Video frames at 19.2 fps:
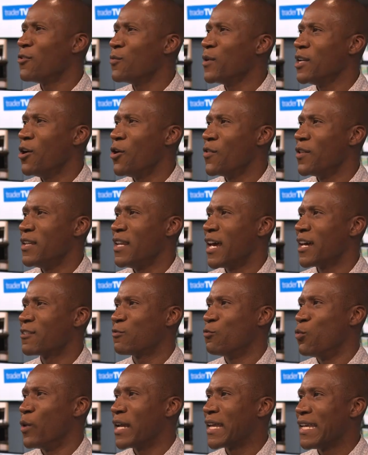do we know the next
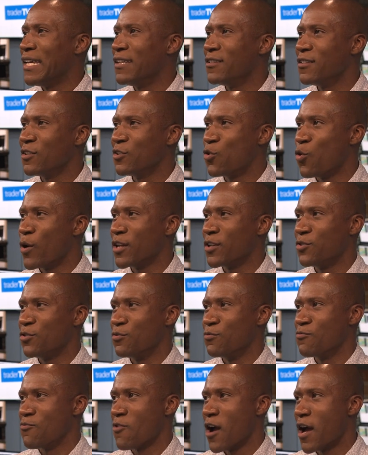wick isn't going to
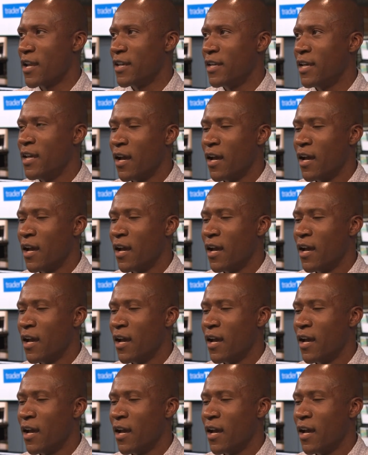run